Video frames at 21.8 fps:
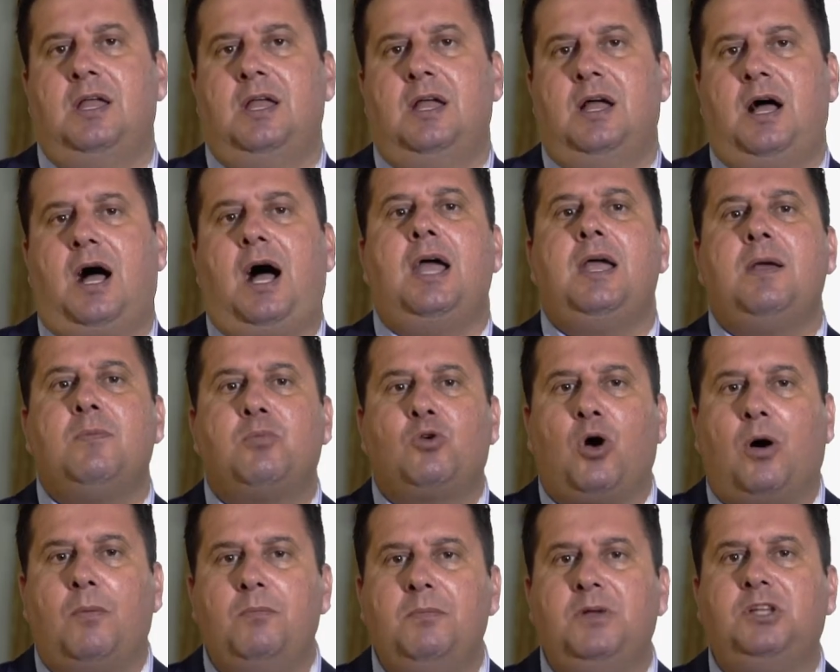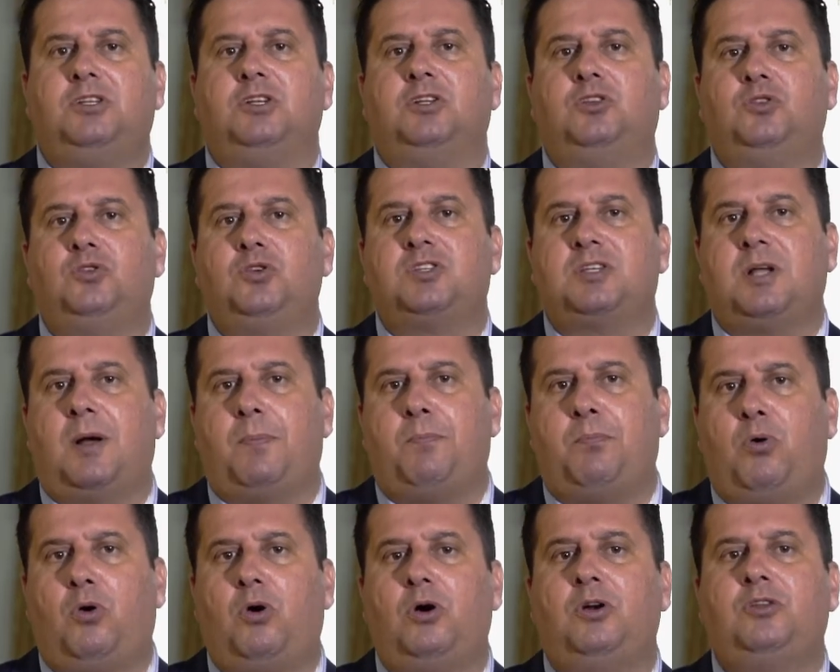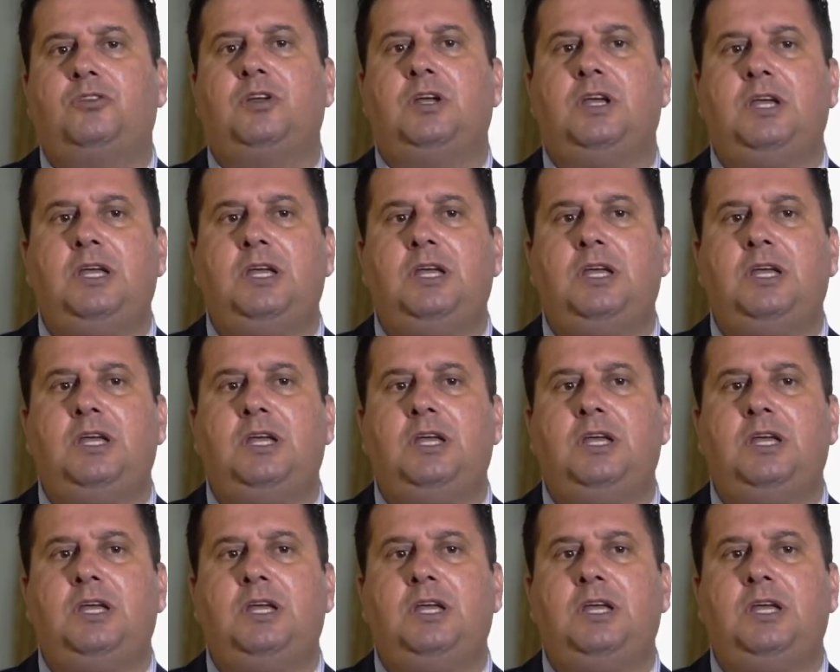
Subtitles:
I am committed to support